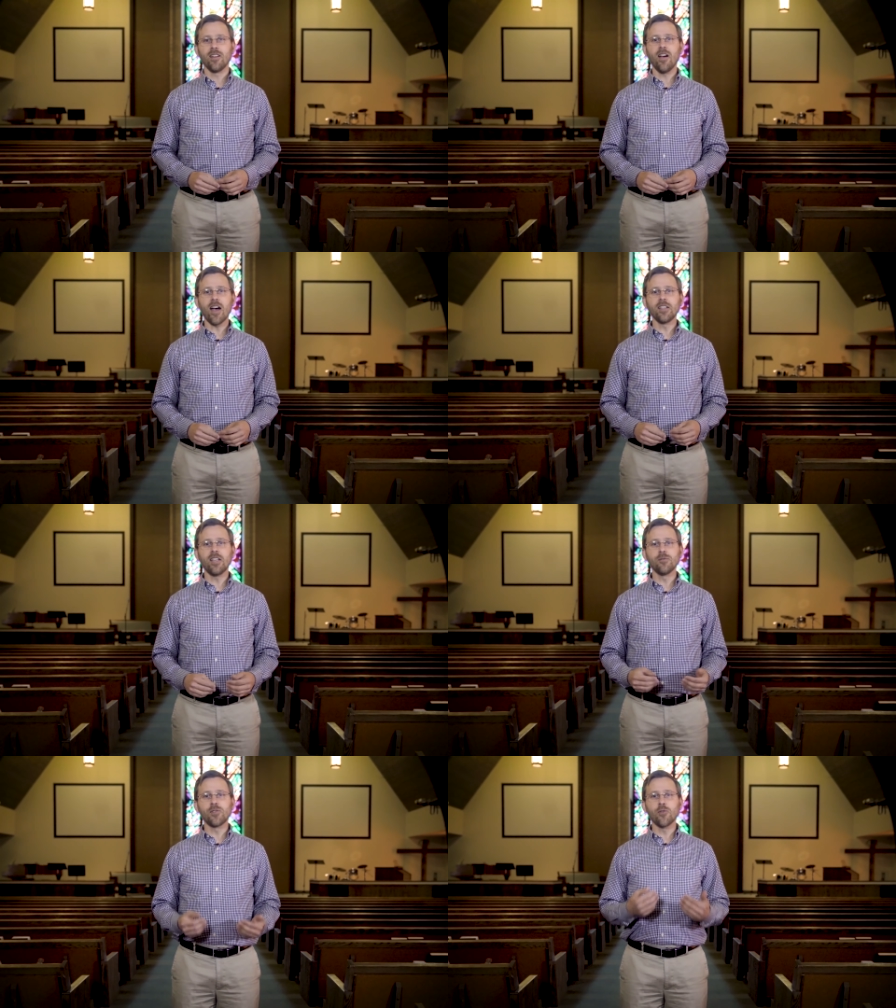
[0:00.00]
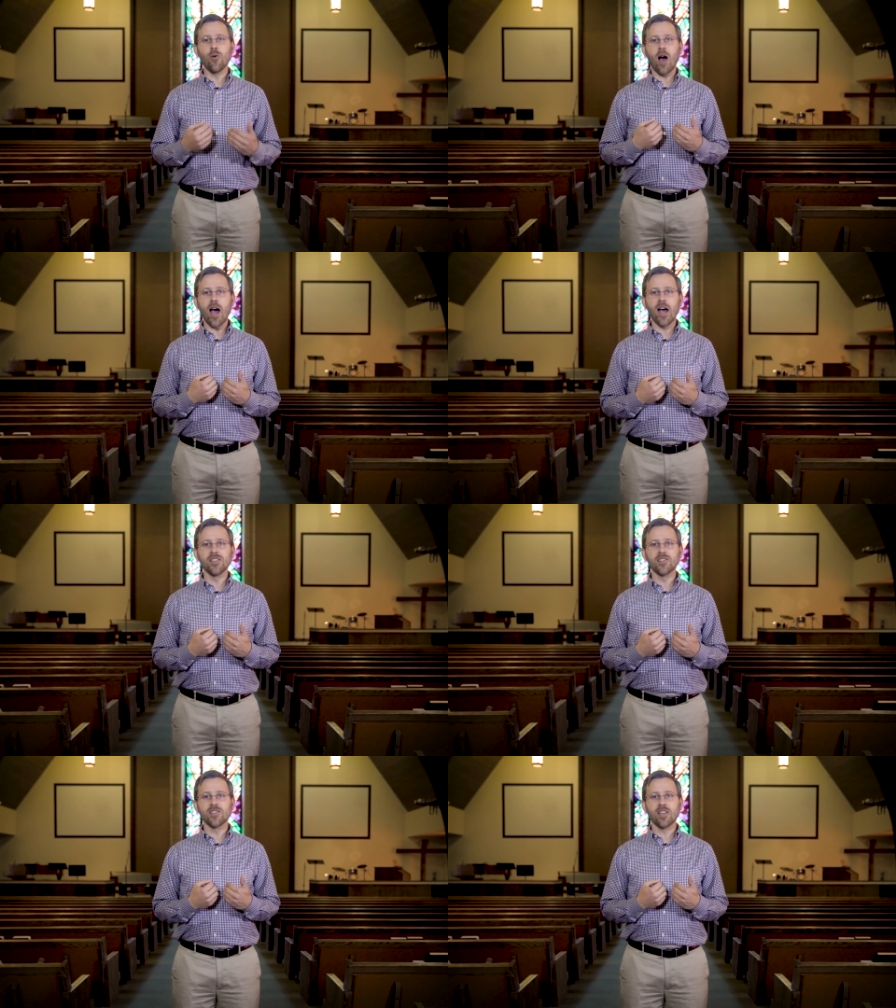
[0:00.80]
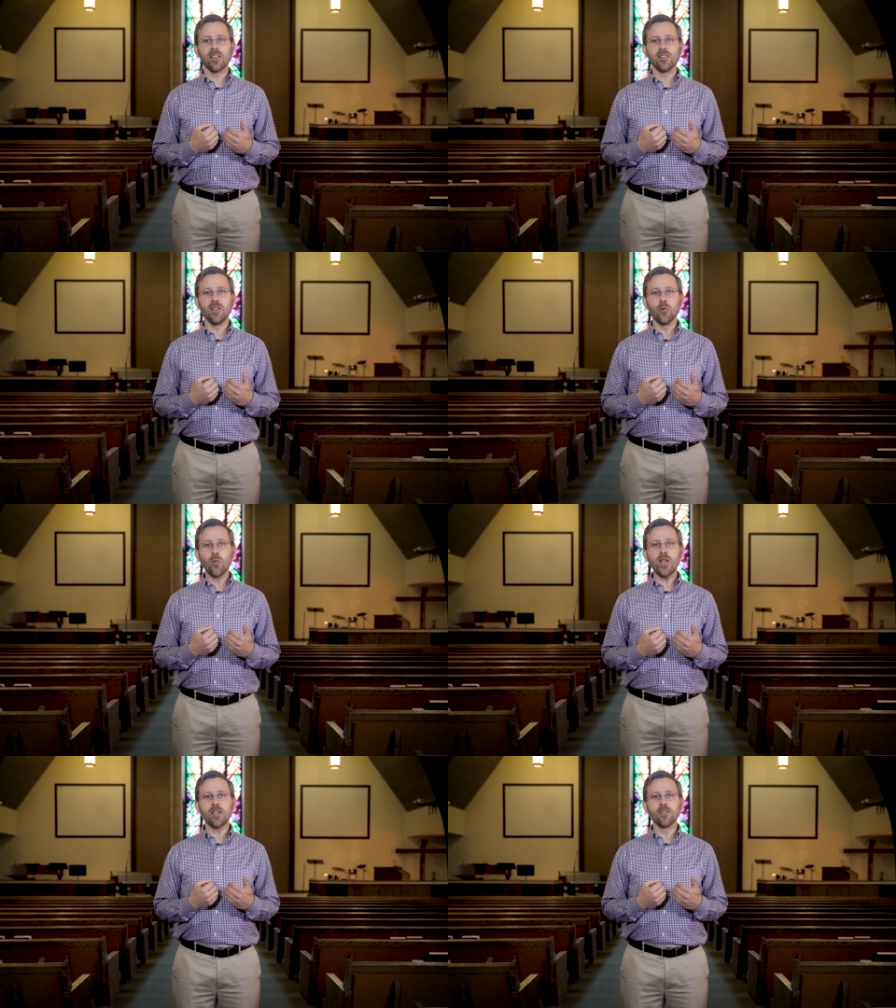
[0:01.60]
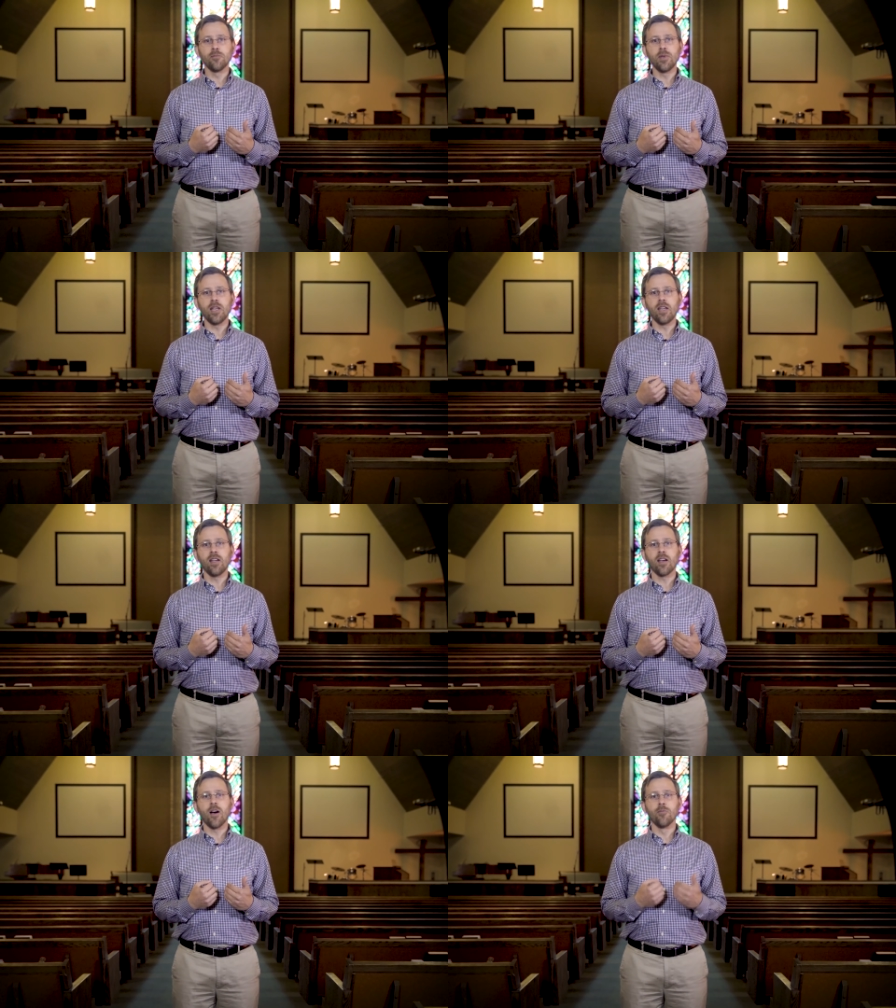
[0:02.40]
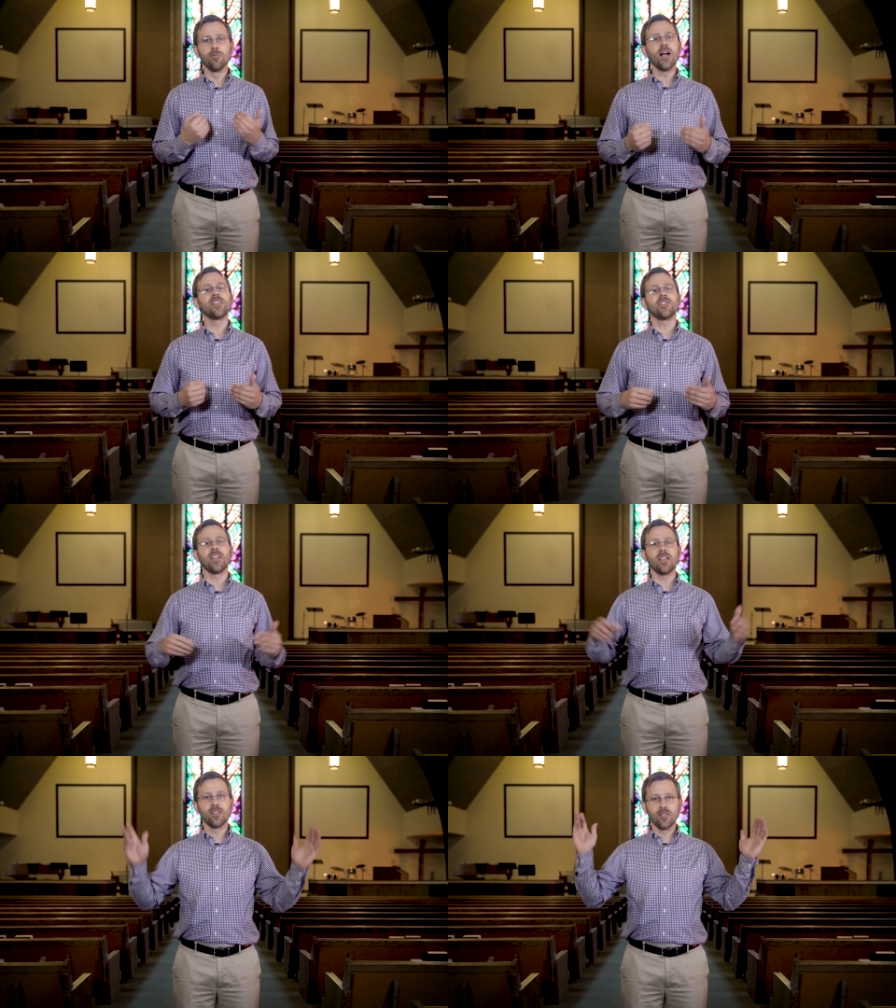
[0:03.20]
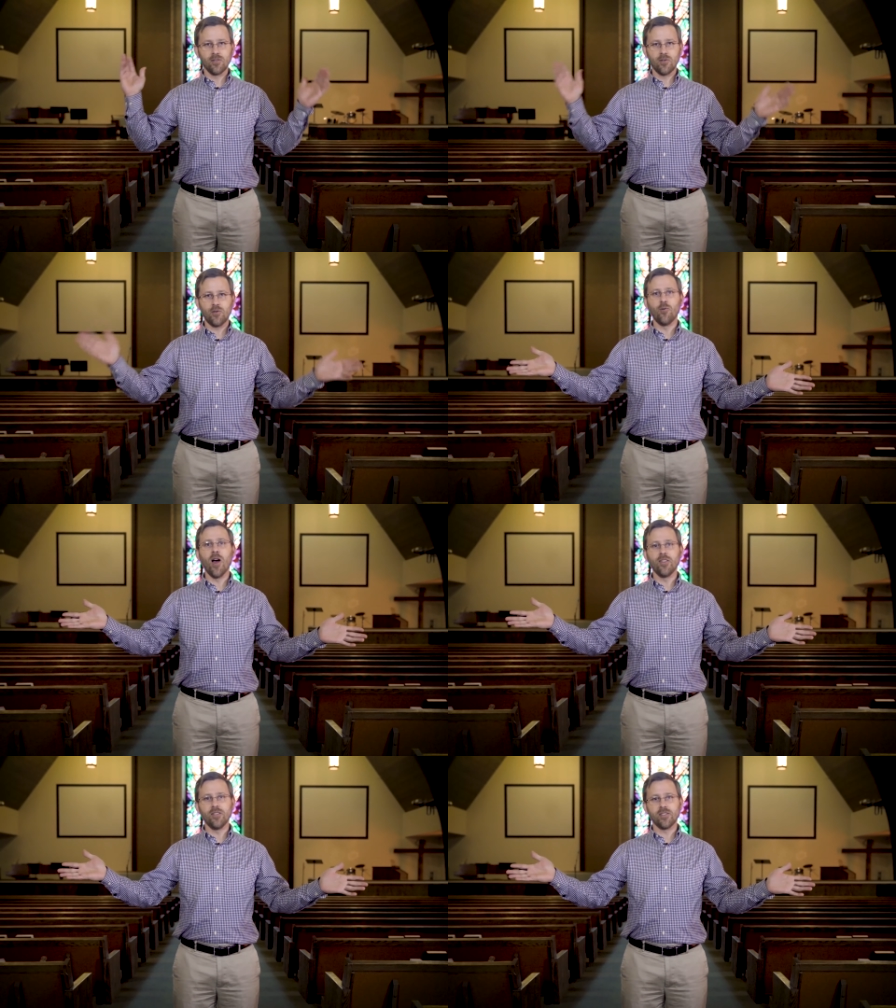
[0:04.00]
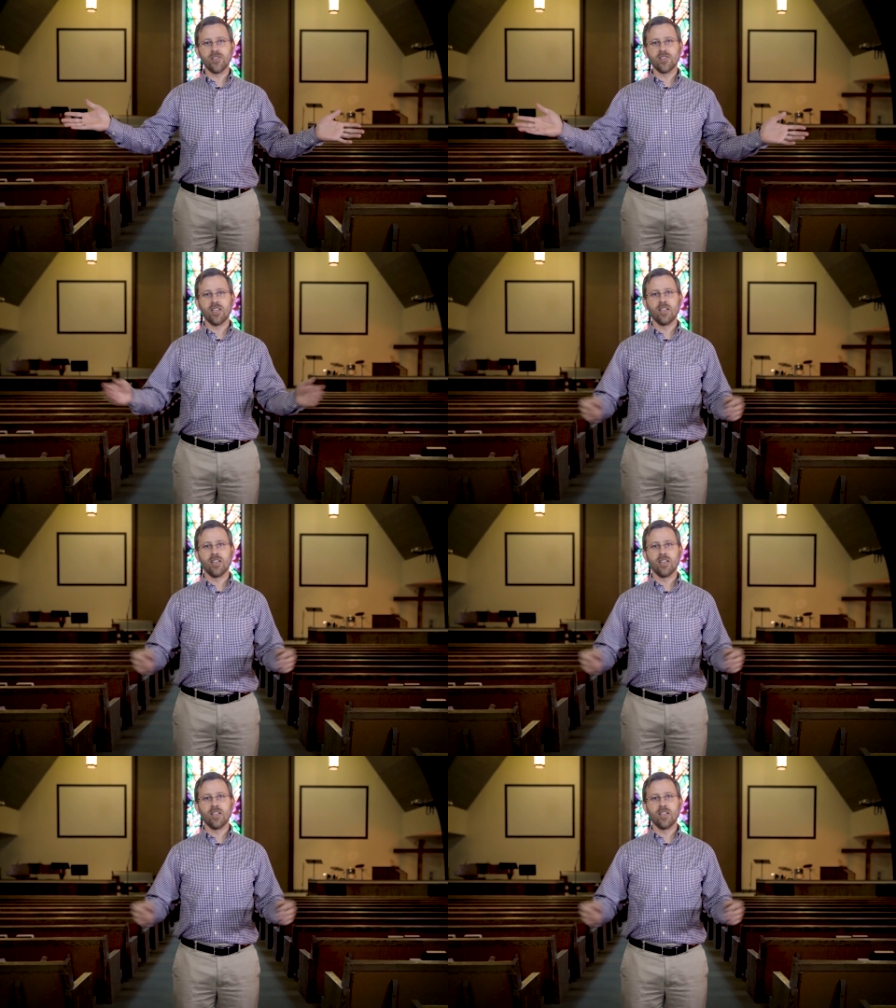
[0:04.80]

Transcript: God gives to us that we can be a blessing to others.